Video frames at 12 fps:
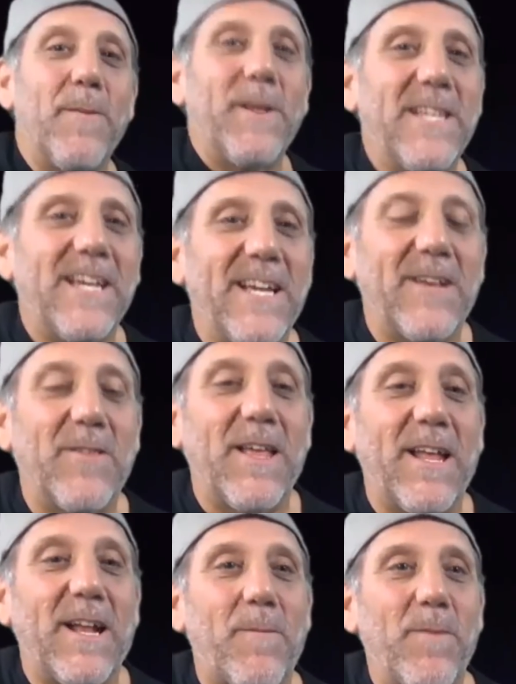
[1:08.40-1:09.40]
me tell you
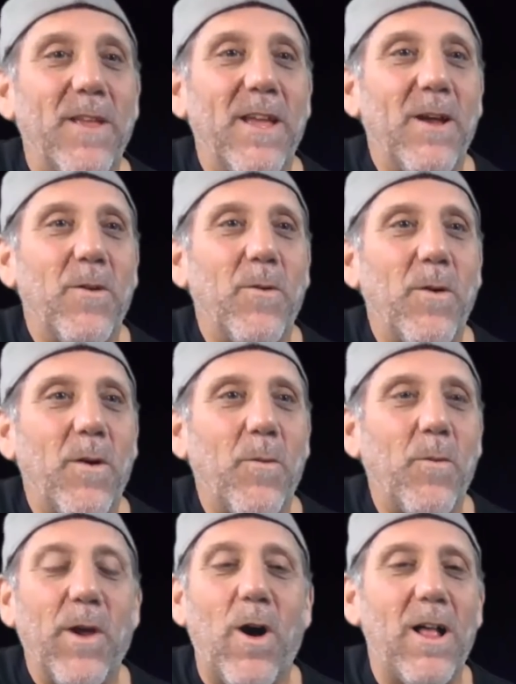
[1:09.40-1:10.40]
that
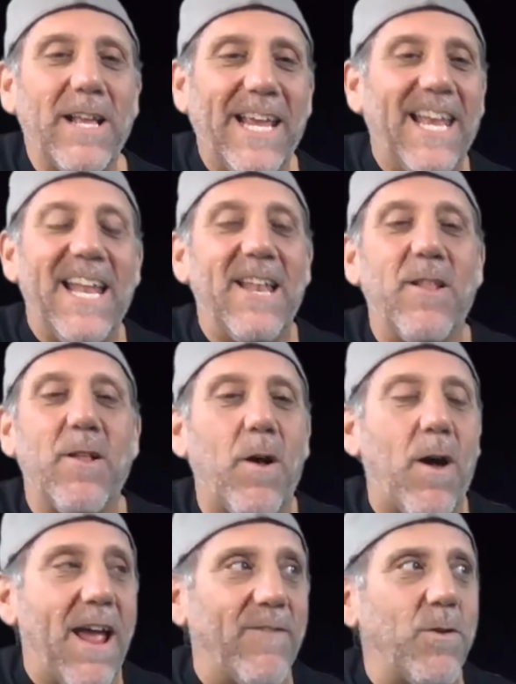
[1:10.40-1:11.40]
we all get into
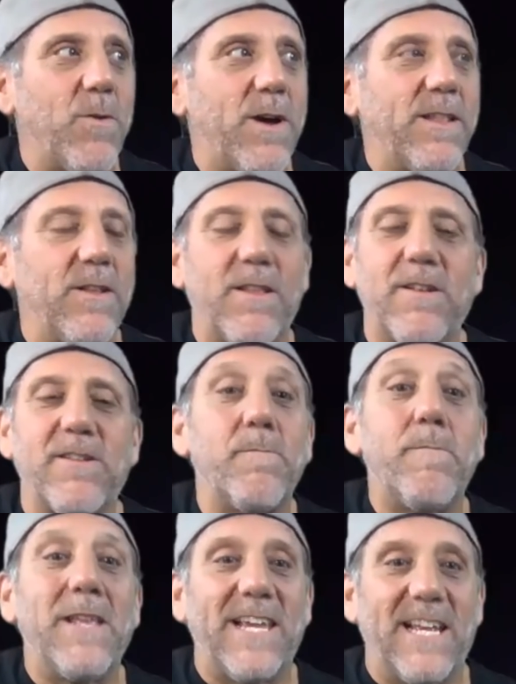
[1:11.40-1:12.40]
everyone. There's
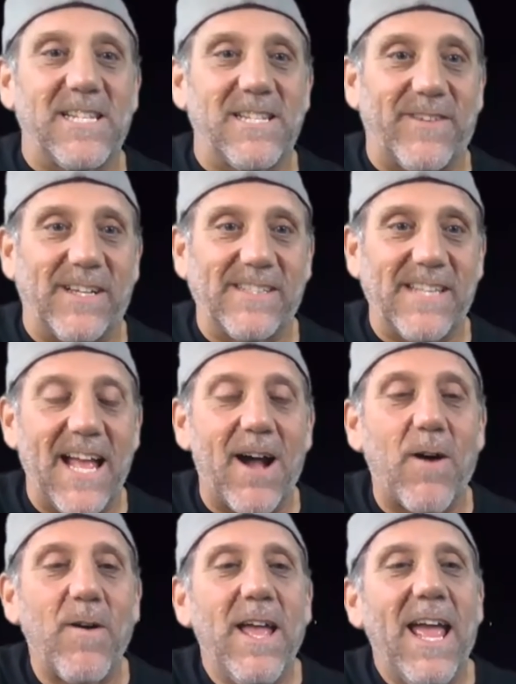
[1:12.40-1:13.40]
millions of us
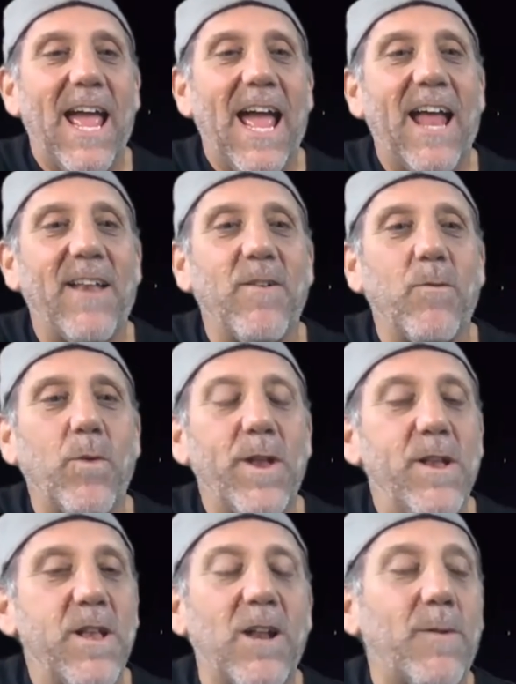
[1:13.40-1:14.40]
now, and
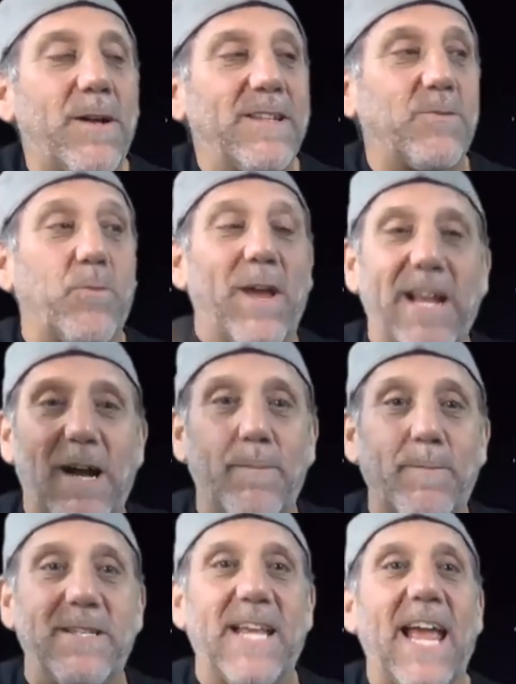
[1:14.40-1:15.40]
when none of us wake up
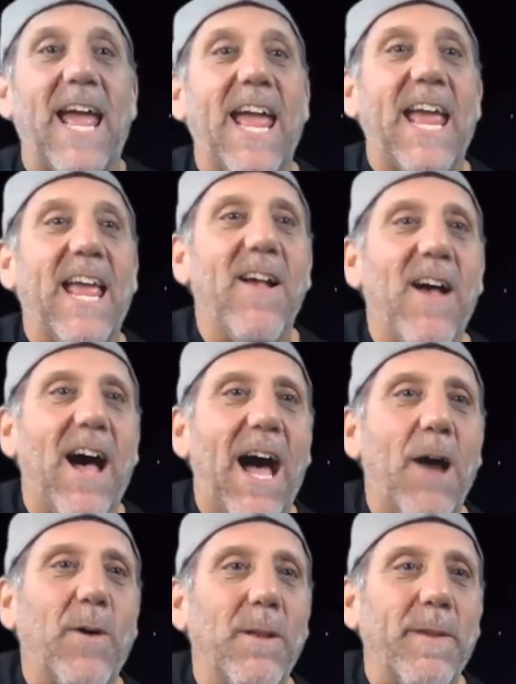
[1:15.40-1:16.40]
and say, "Hey,
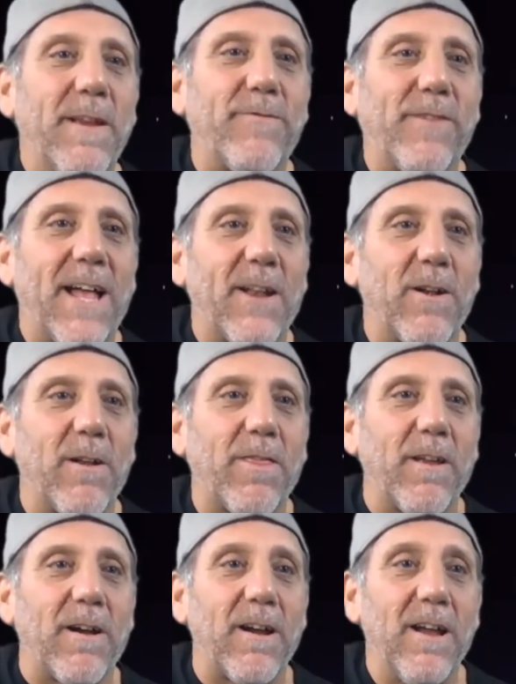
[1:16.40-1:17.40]
I want to be a flat
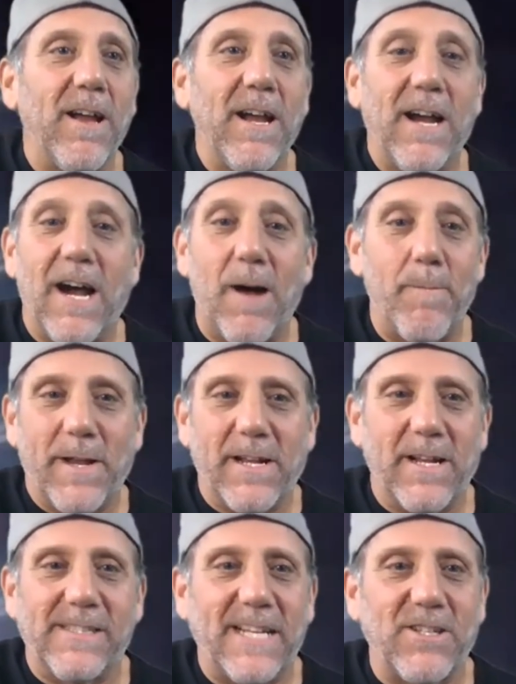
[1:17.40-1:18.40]
earther,"
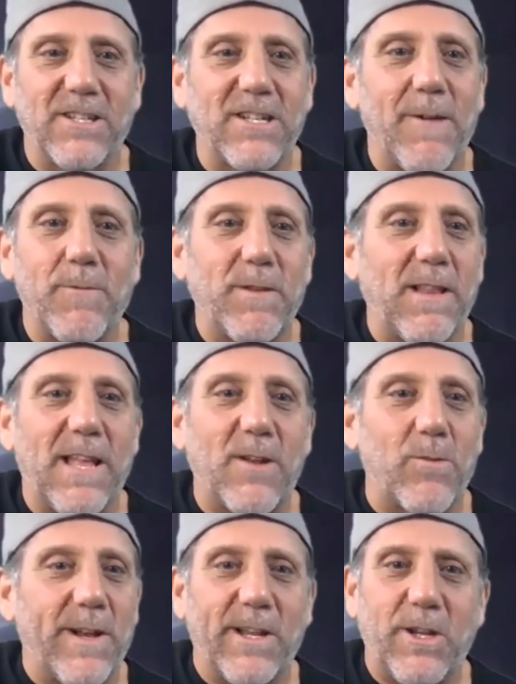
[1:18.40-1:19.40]
because that just comes with a lot
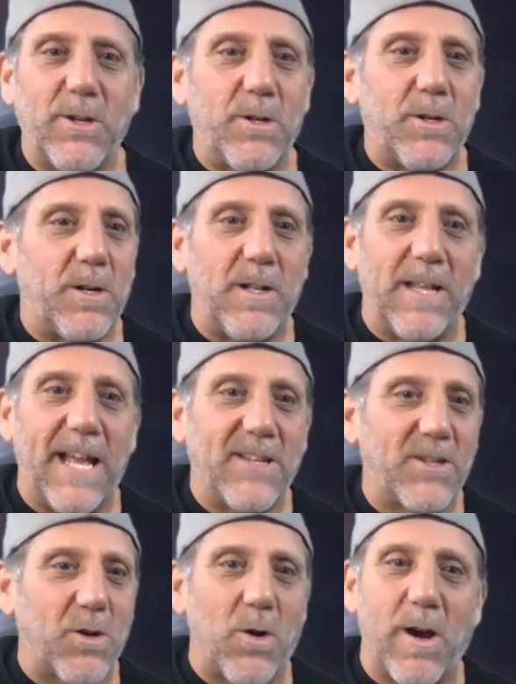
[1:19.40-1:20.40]
of ridicule and
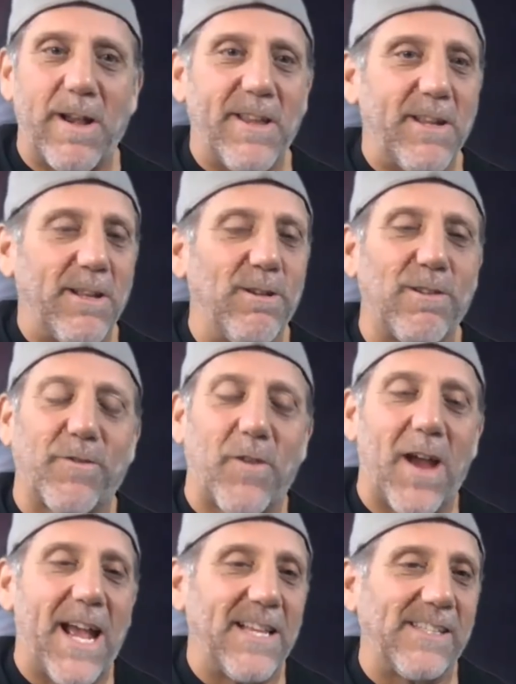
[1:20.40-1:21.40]
scorn, and you lose
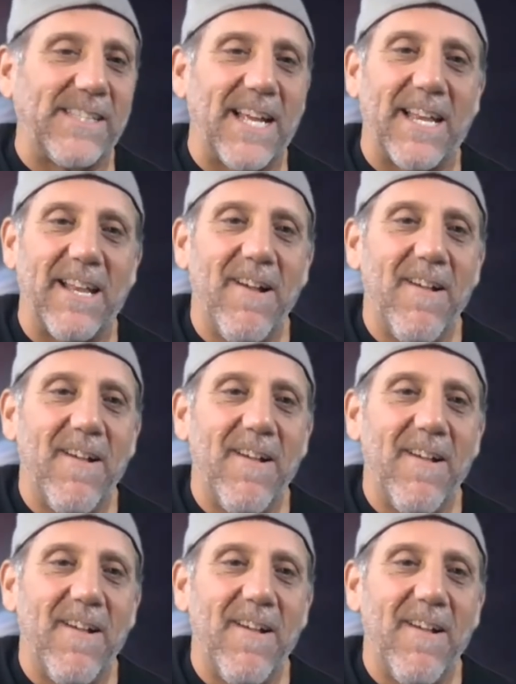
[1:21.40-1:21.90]
friends, and